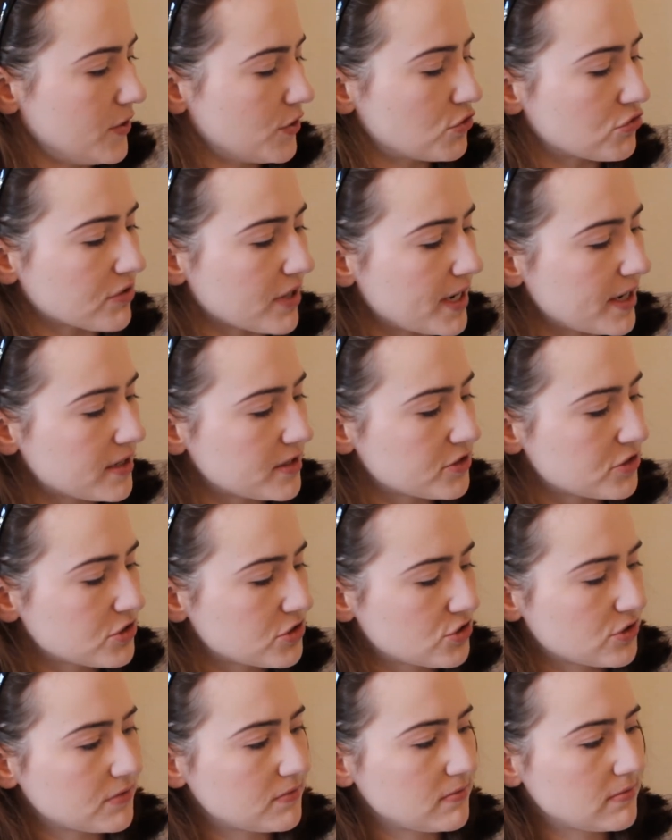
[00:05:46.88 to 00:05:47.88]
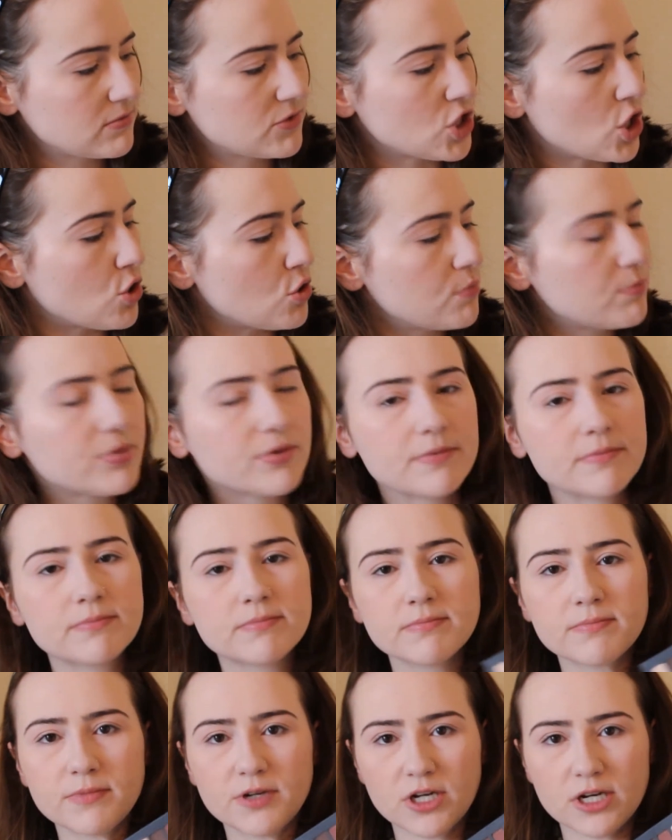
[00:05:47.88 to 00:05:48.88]
grayish taupe
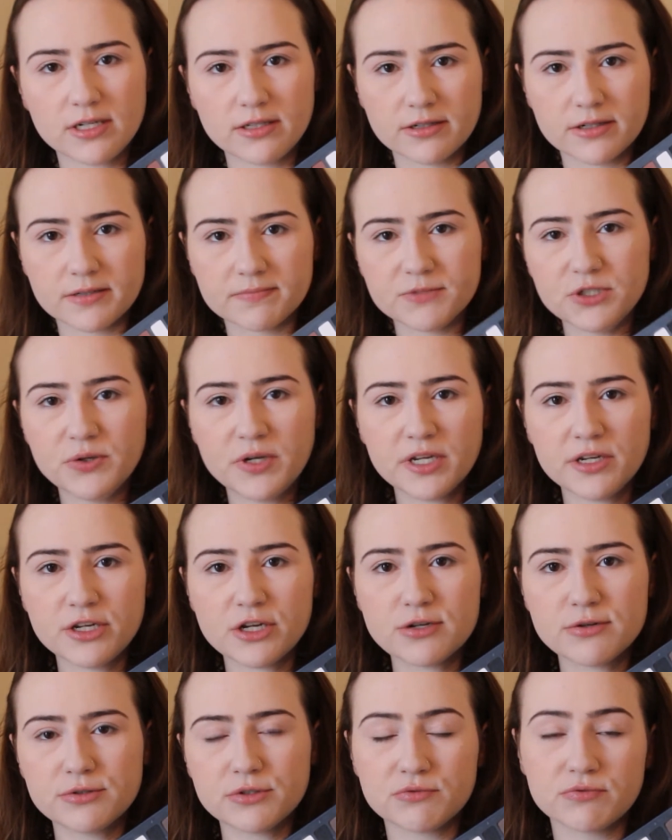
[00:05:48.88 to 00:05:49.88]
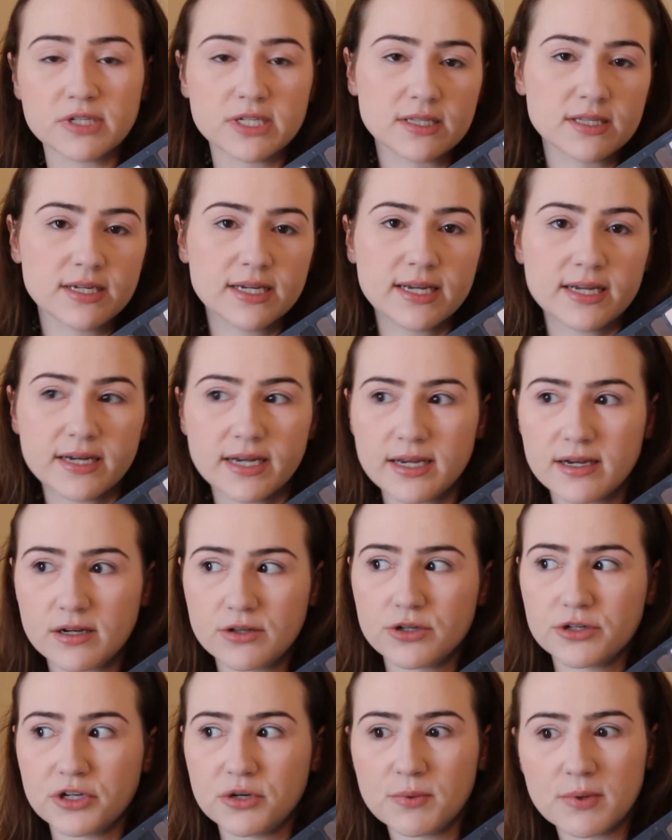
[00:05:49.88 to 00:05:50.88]
color. You can use really any
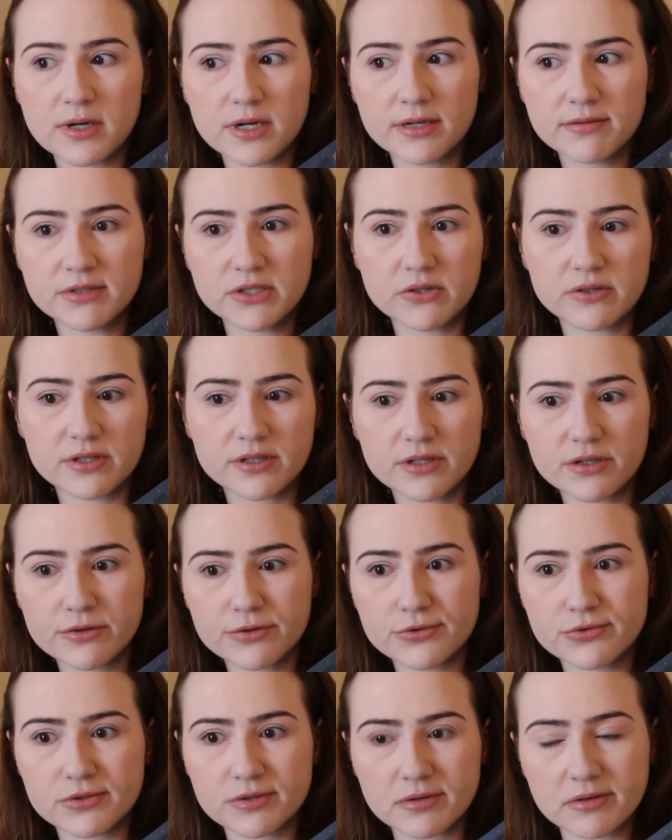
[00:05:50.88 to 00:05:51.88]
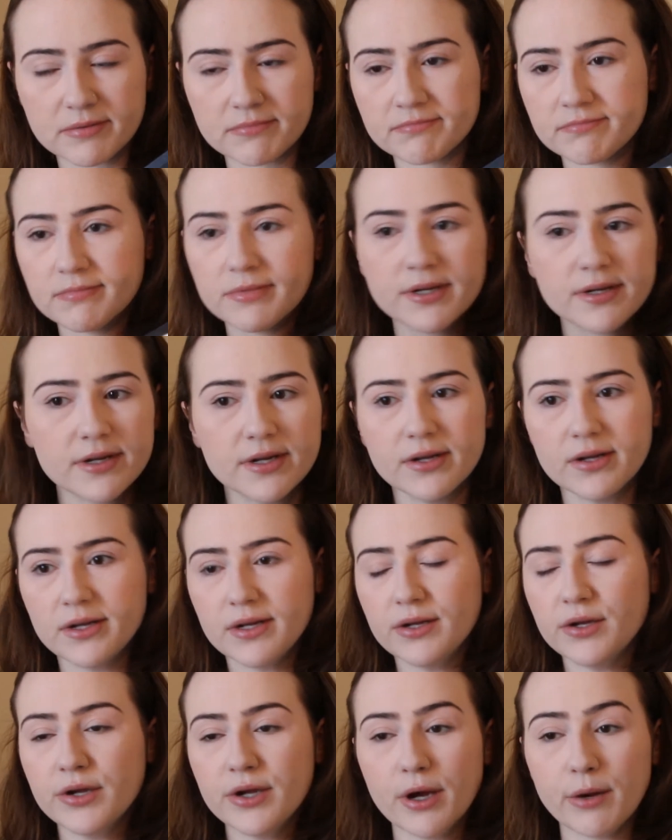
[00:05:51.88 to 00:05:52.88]
color you want. You could use a
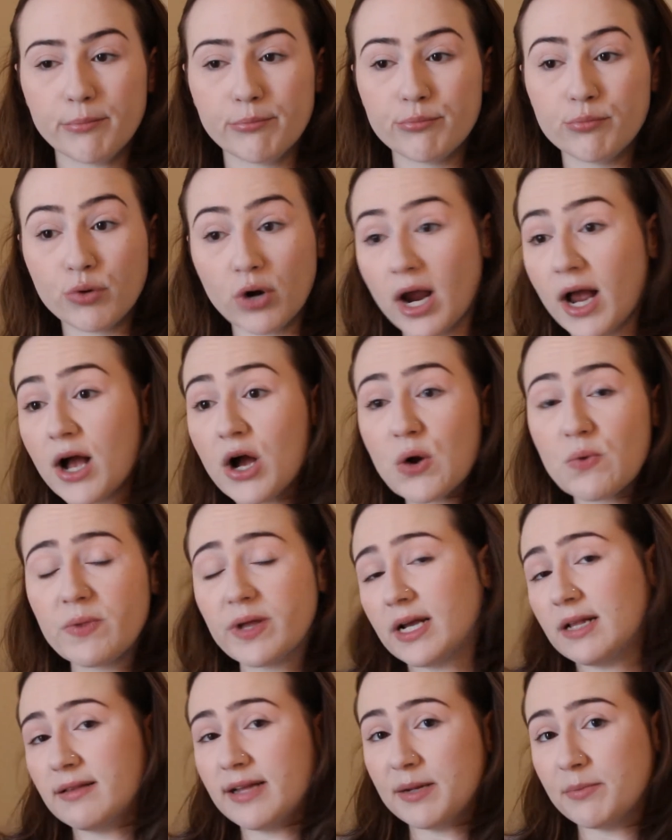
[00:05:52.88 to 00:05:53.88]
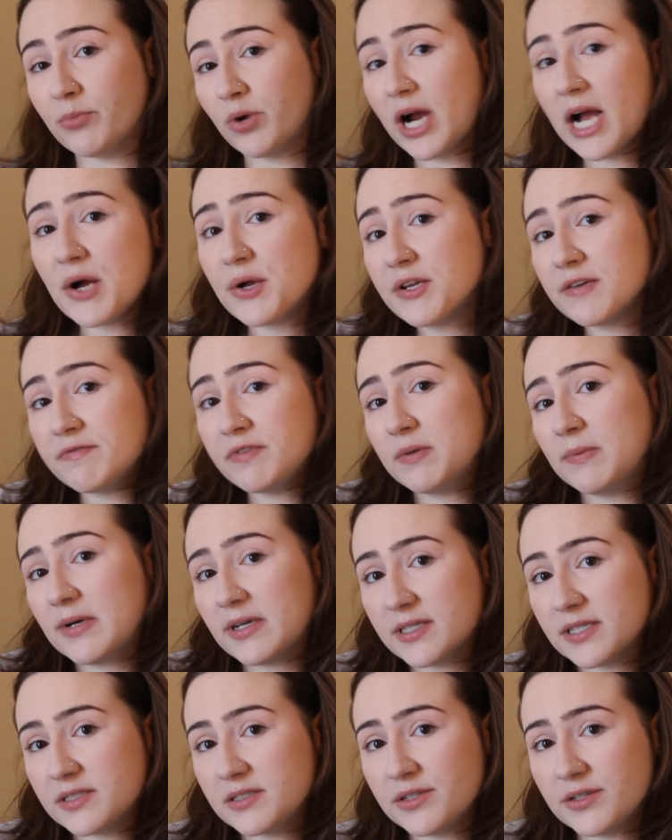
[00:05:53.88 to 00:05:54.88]
brown, like a light brown if you
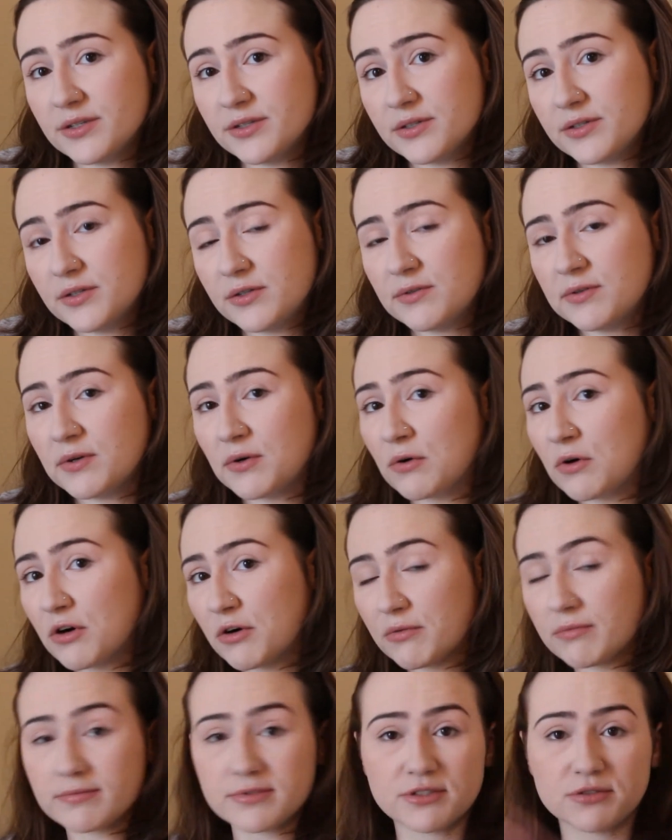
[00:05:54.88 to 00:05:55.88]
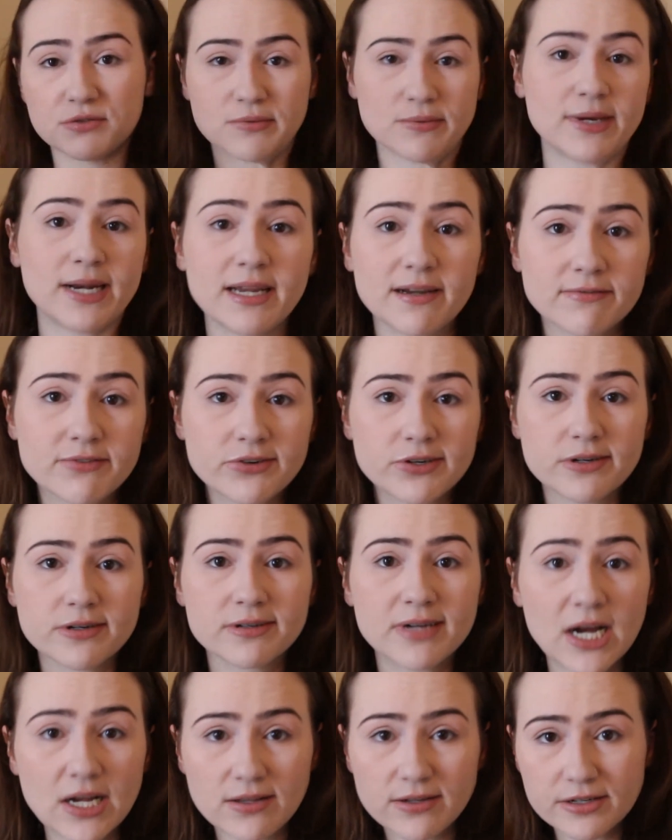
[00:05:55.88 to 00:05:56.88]
wanted to, or just whatever
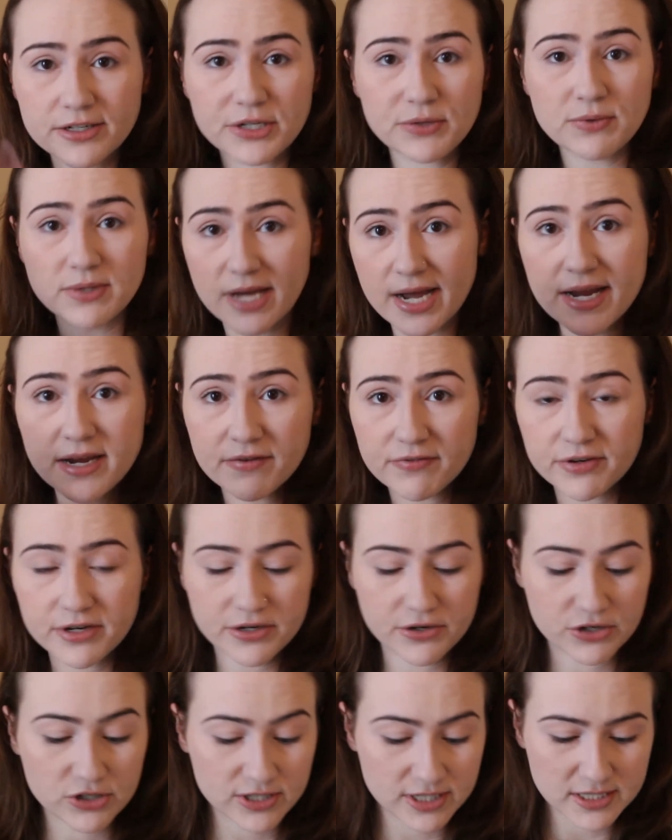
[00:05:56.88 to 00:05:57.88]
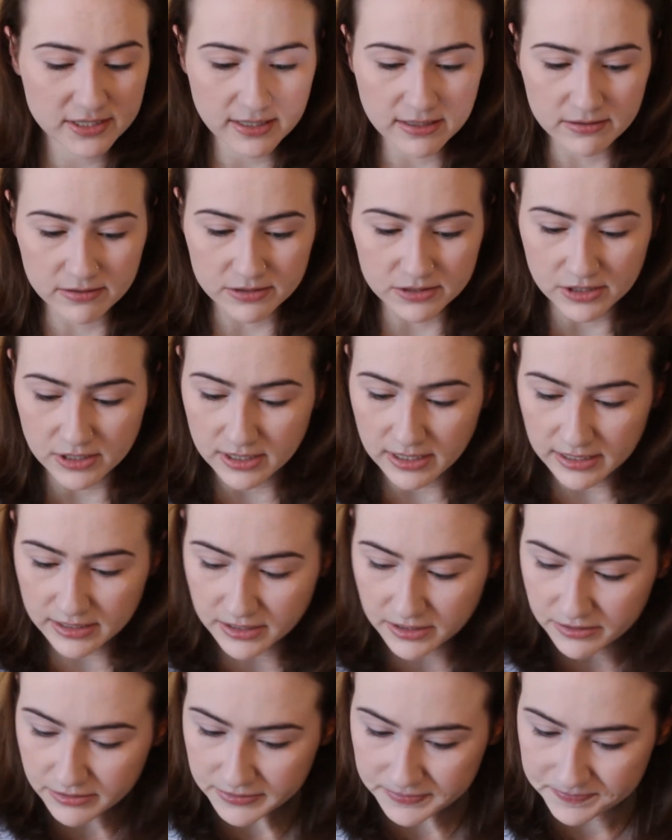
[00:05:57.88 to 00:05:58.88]
color you like for your crease that looks good
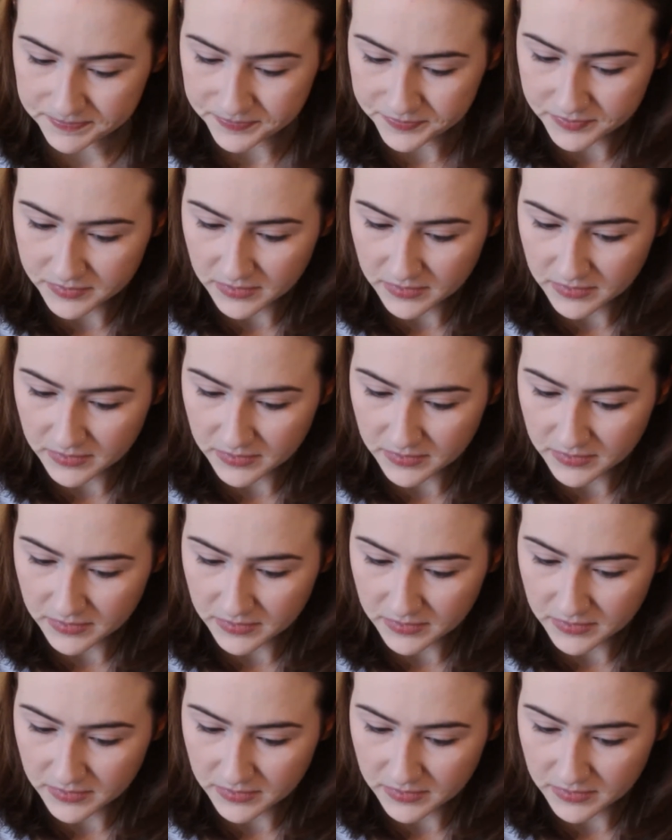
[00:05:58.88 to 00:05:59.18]
on you.